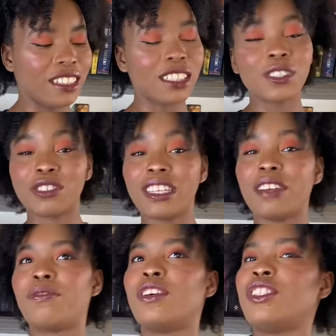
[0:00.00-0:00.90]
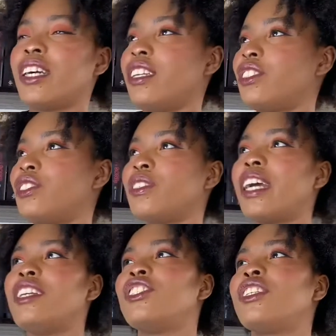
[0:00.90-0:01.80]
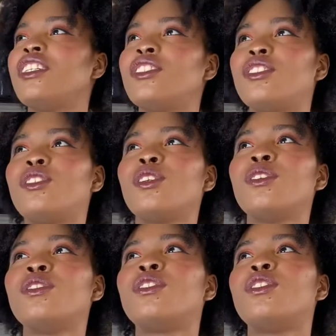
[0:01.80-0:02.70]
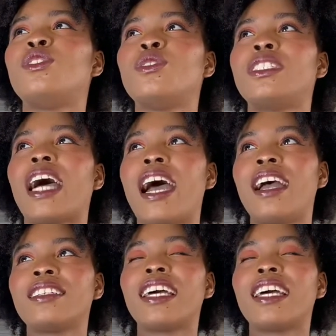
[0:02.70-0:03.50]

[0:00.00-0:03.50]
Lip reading: It was really fun challenge too. I usually don't do tags.